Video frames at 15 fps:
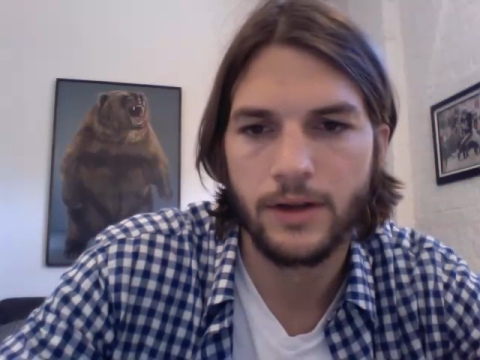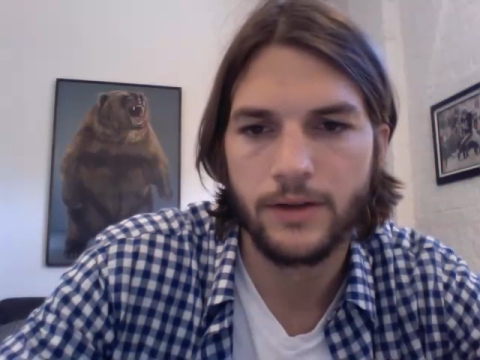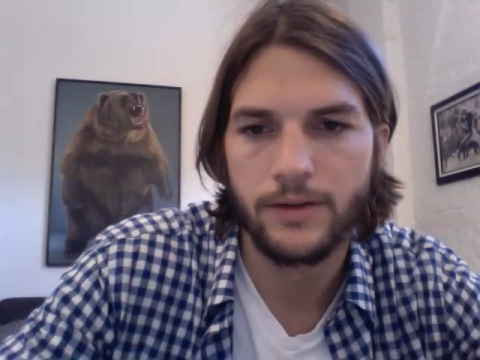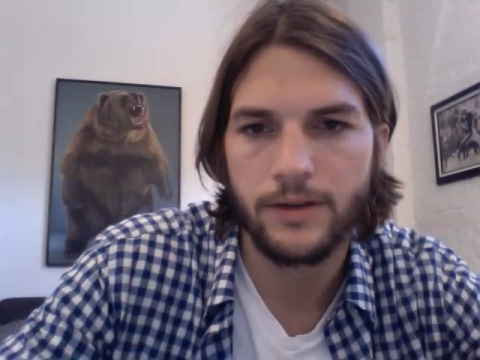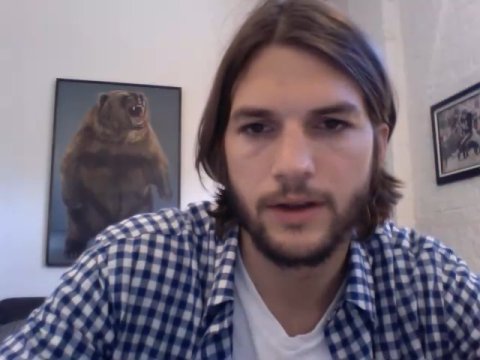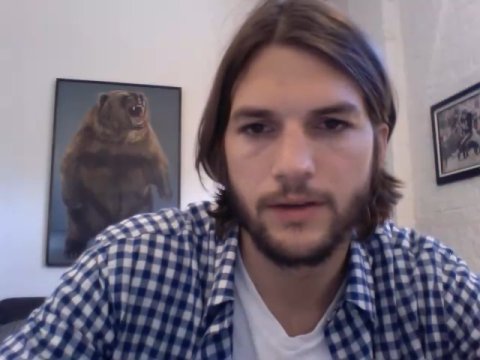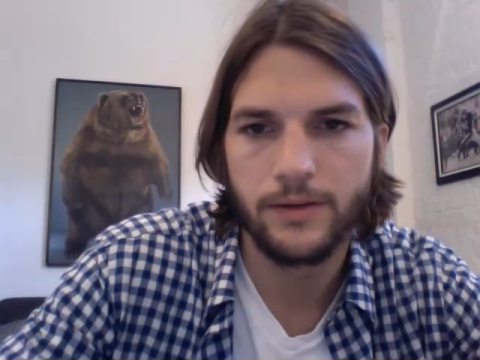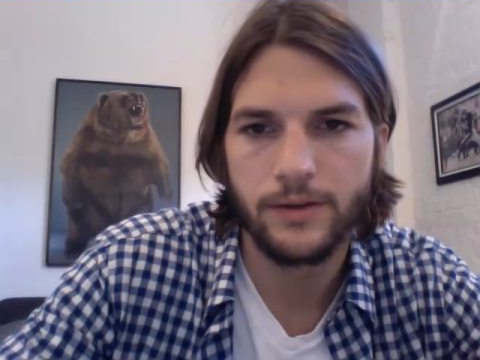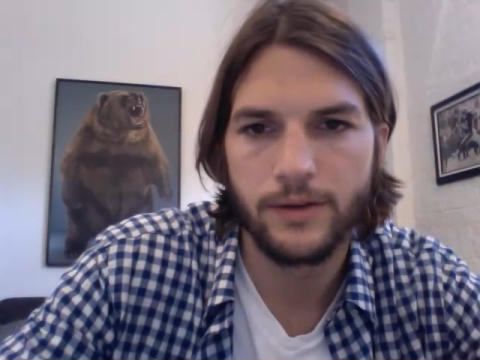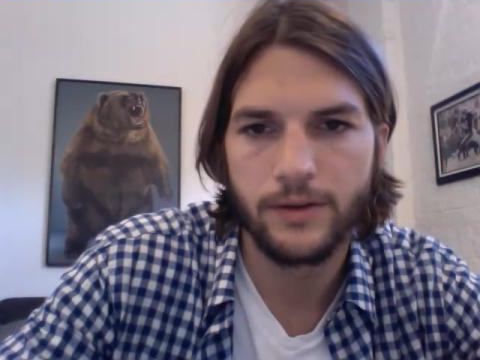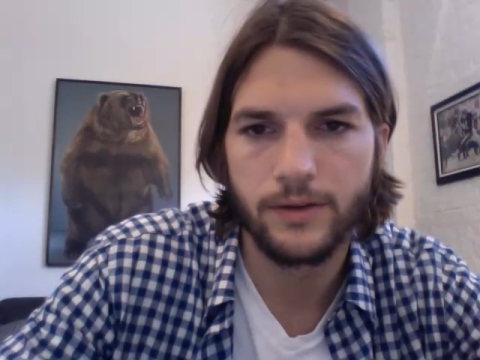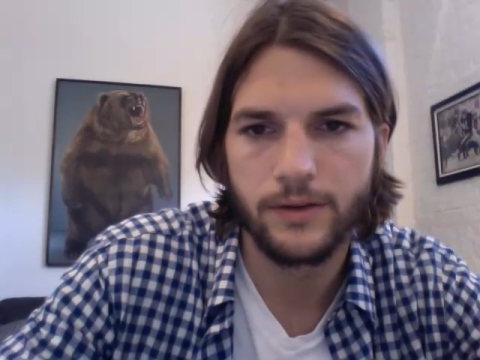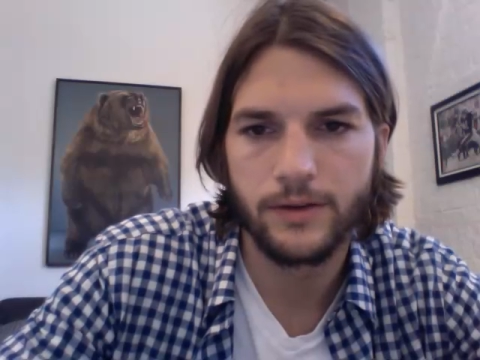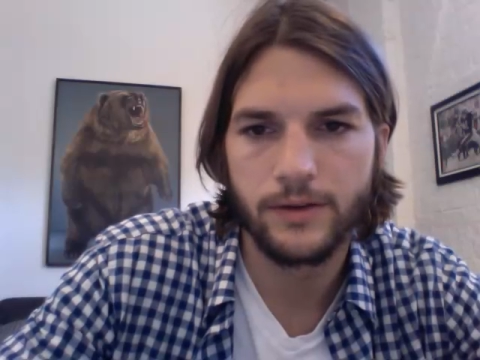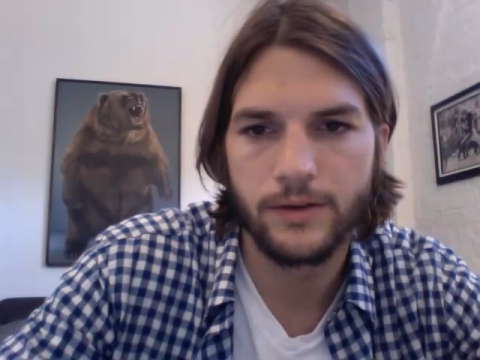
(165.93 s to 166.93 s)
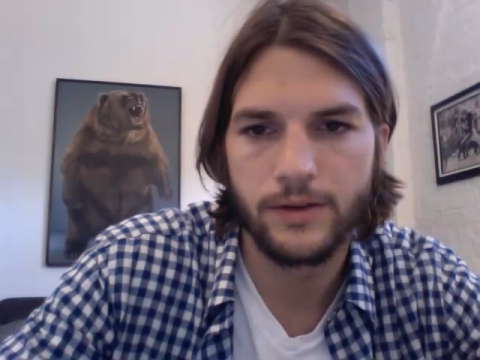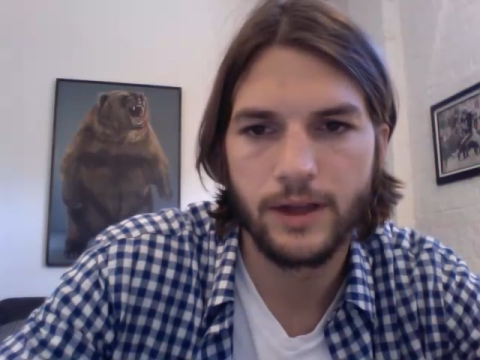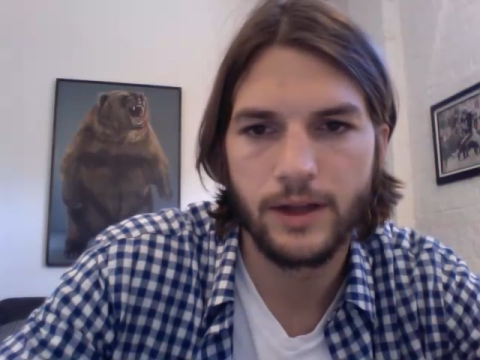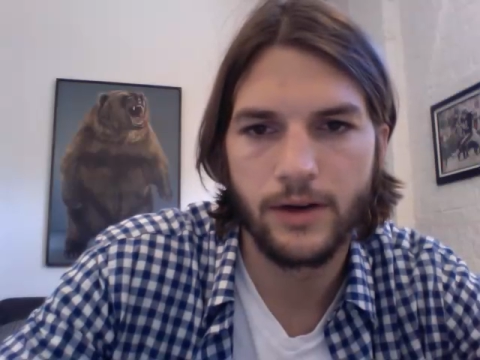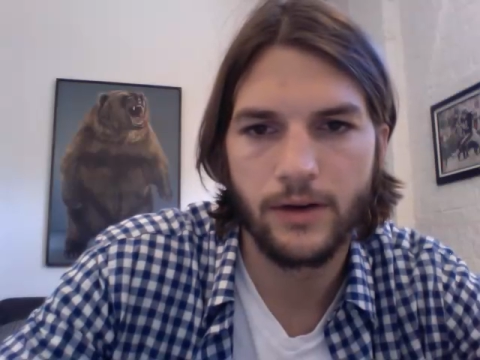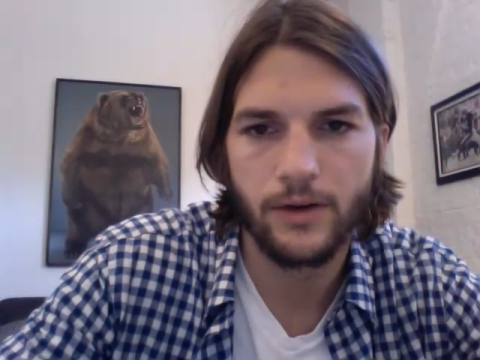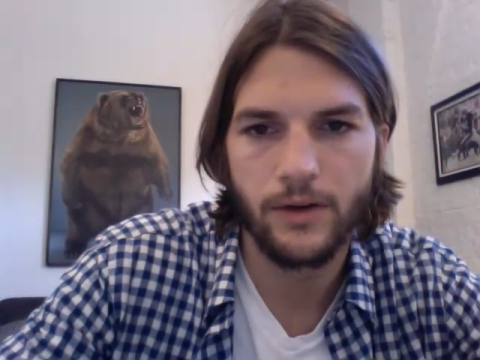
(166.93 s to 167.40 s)
saved searches
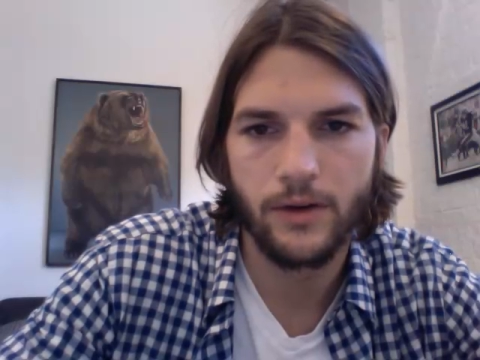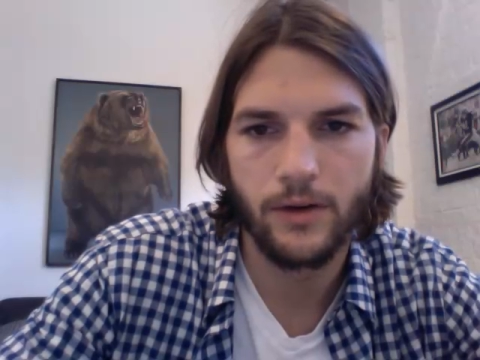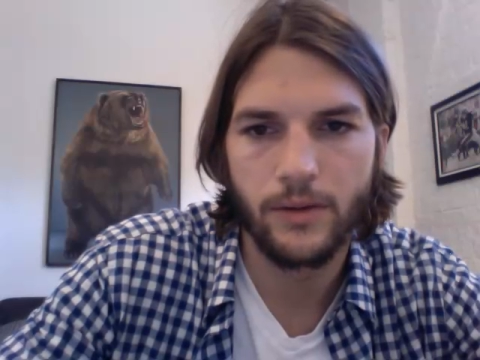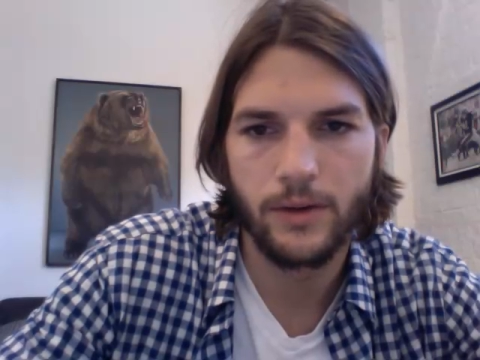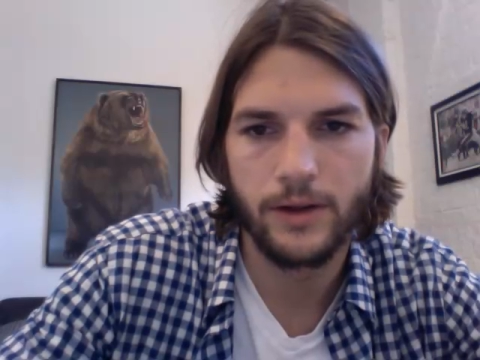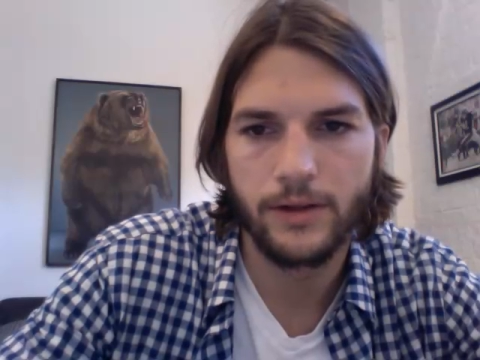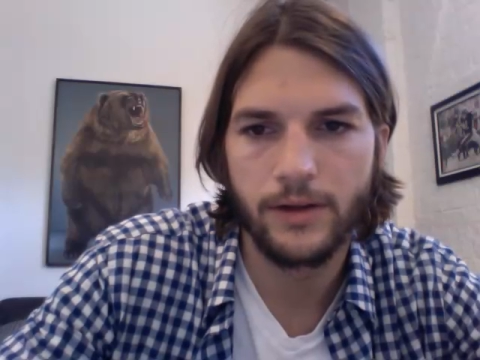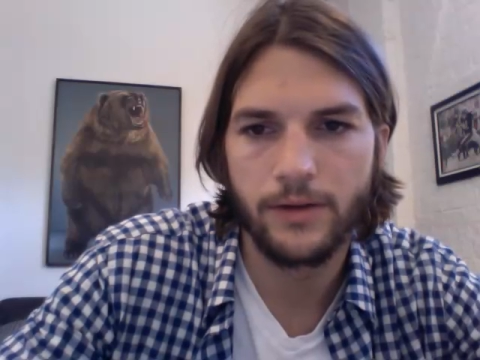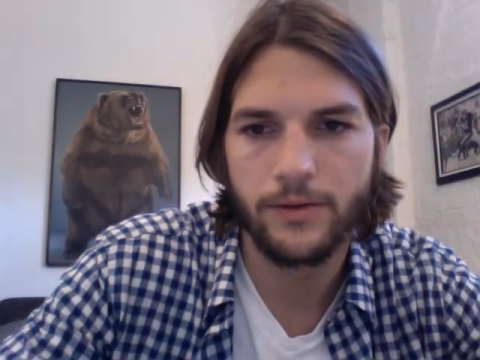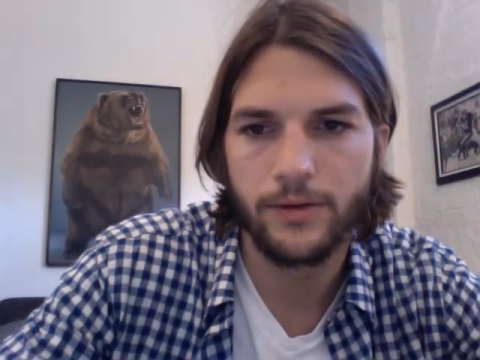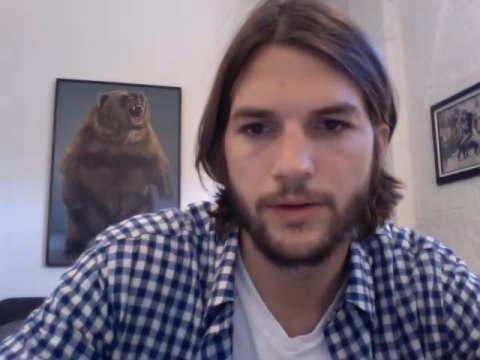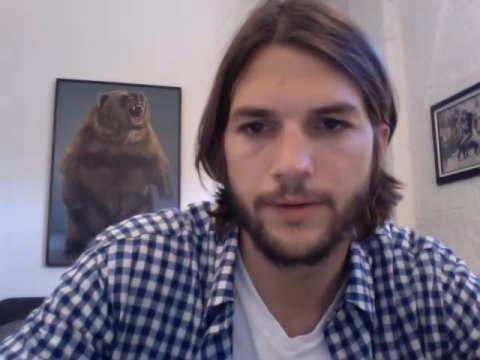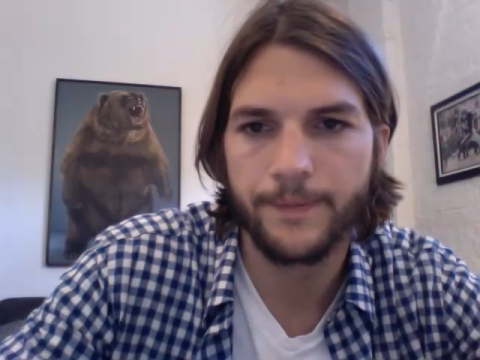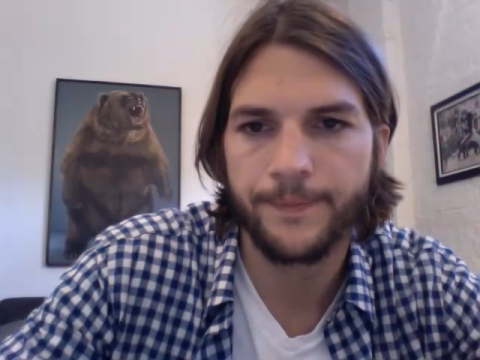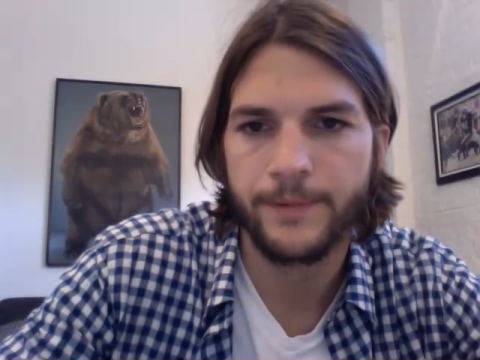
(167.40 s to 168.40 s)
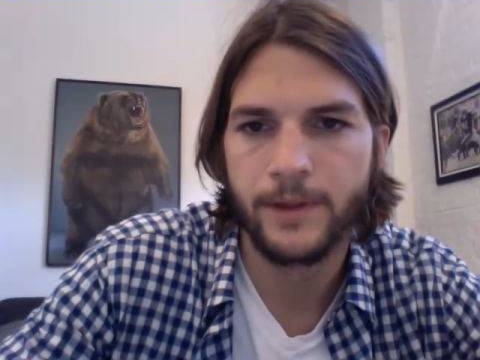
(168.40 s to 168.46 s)
that are all right there for you.